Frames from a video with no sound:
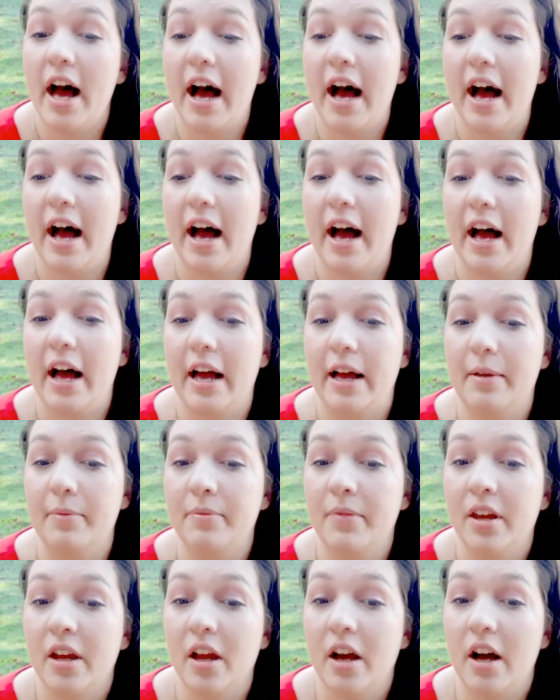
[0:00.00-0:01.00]

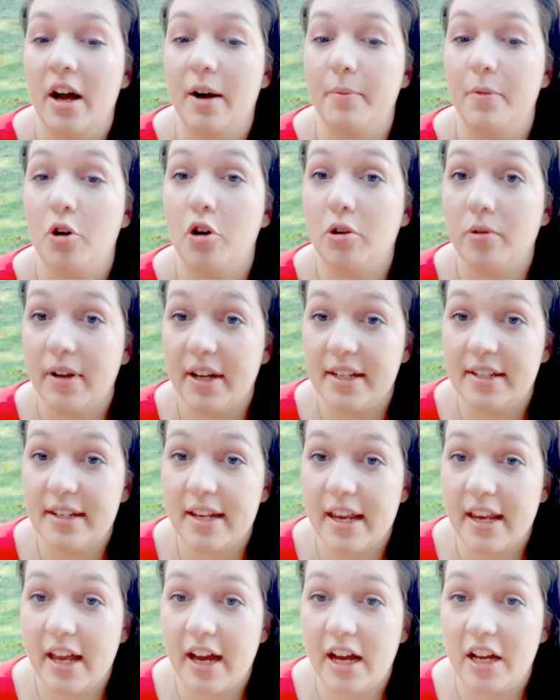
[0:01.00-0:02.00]
I'm always
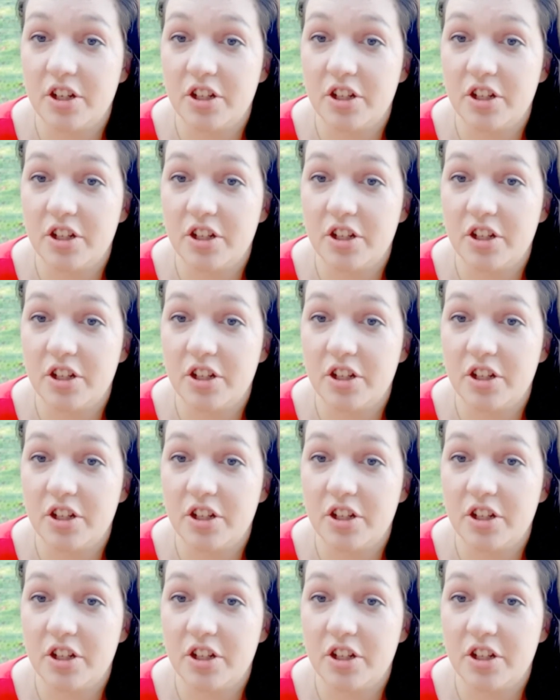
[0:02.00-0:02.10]
here.